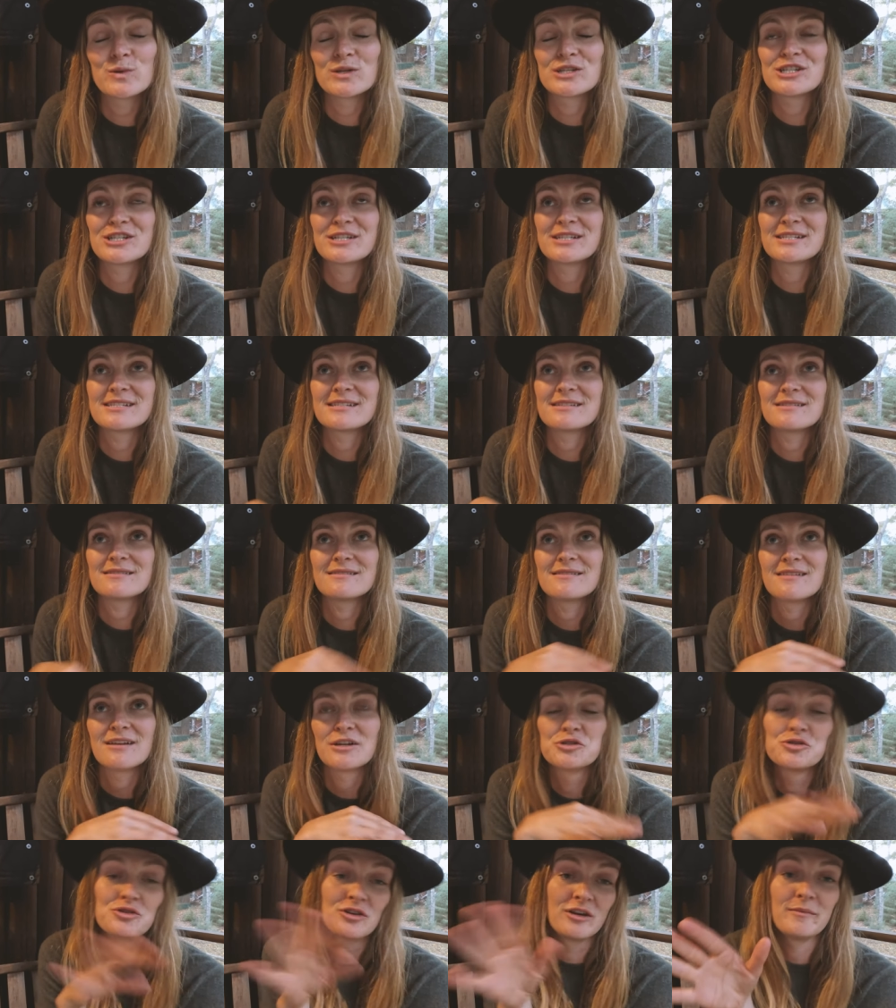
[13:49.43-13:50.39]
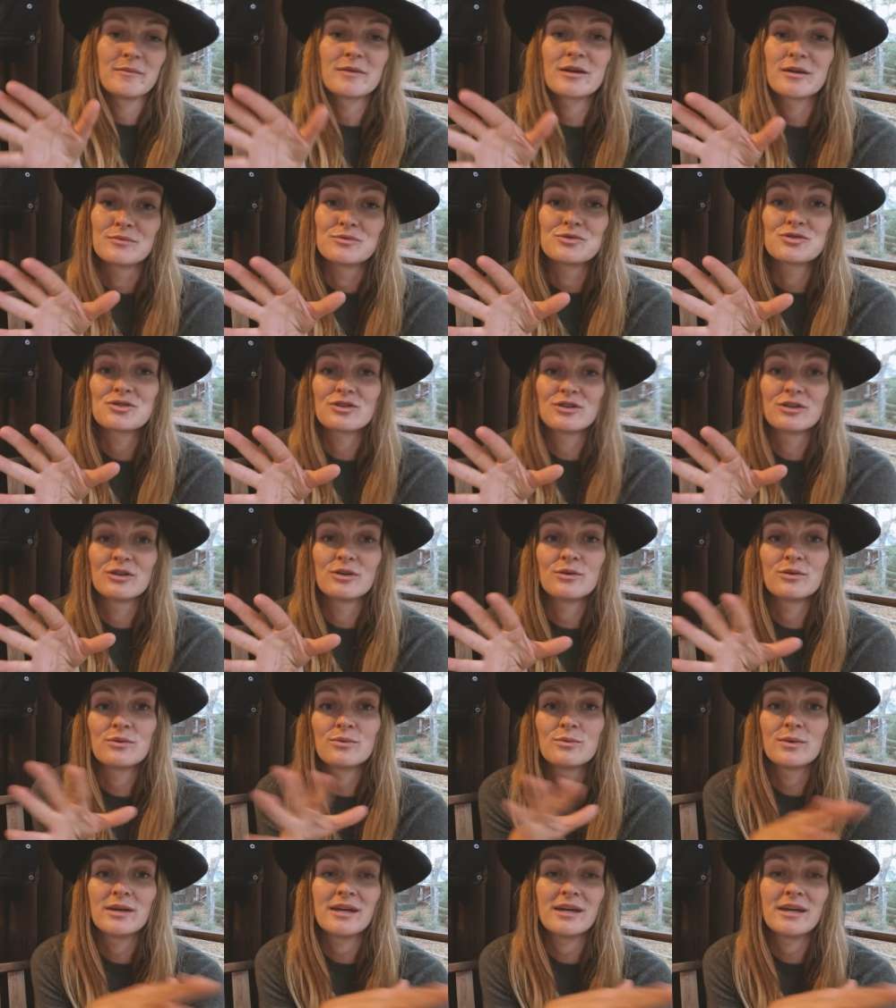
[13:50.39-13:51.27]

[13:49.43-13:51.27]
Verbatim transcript: which is a dream come true.